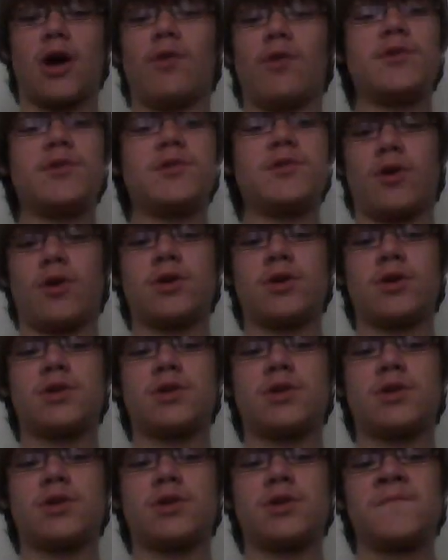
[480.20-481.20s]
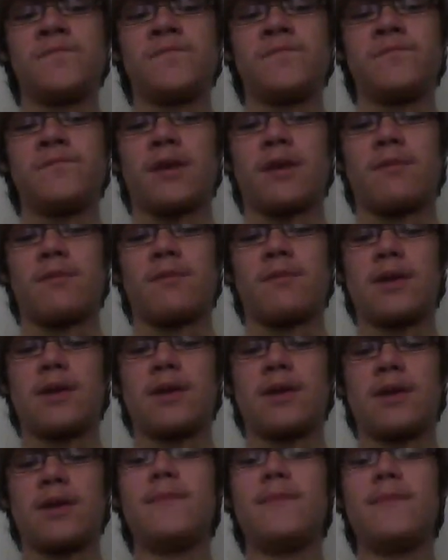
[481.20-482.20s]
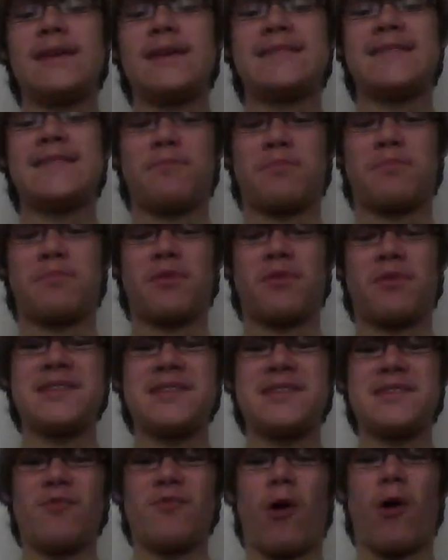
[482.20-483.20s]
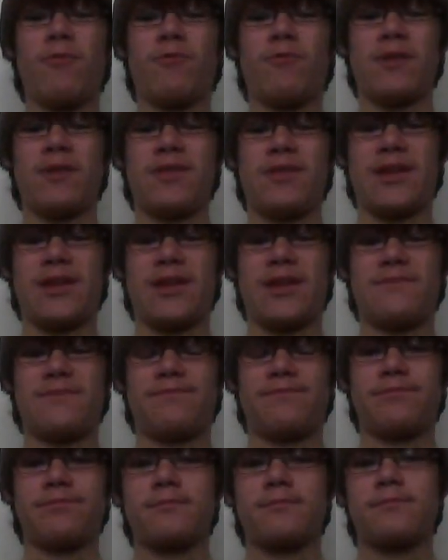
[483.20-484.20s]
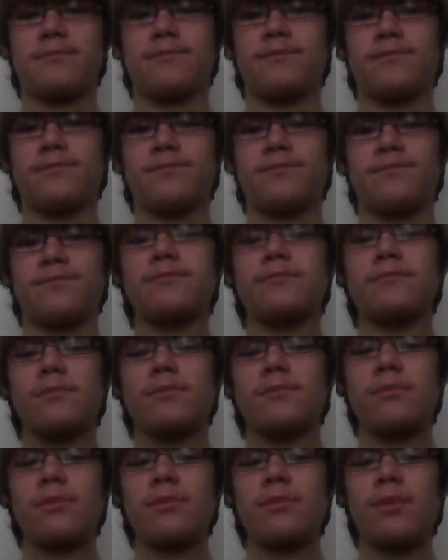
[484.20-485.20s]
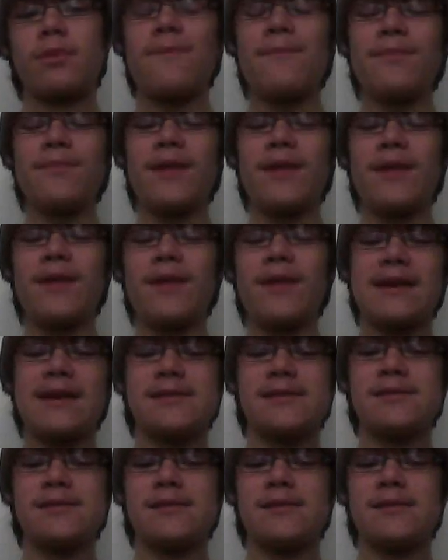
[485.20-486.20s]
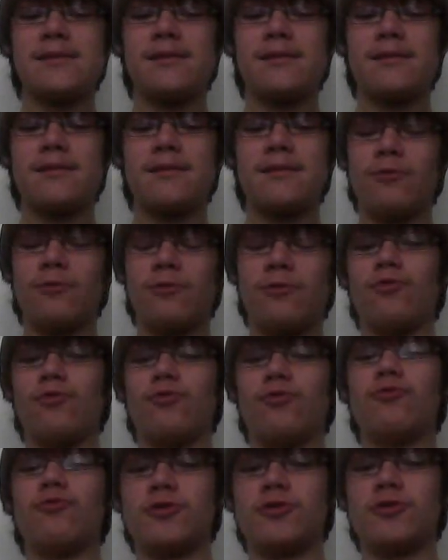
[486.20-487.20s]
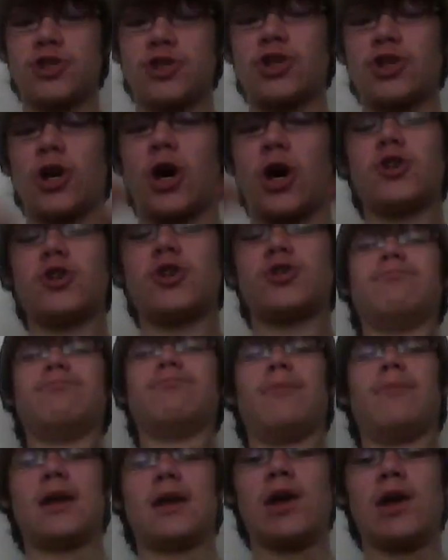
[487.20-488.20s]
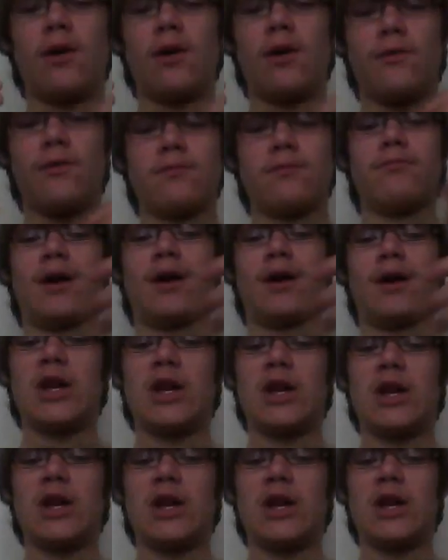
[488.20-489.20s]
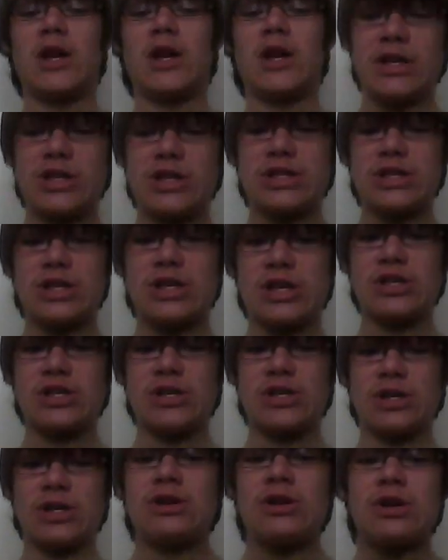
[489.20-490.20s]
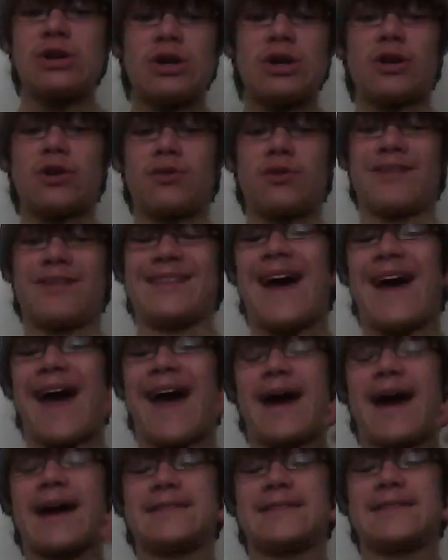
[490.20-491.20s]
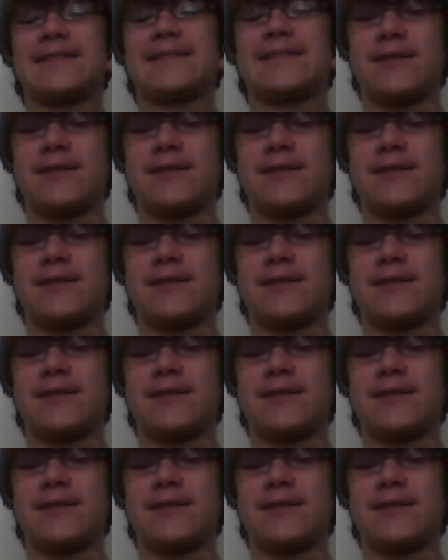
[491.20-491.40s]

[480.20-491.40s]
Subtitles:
always works. But the problem is the price involved with it. Hypnotics will just charge money over money just to get you to relax.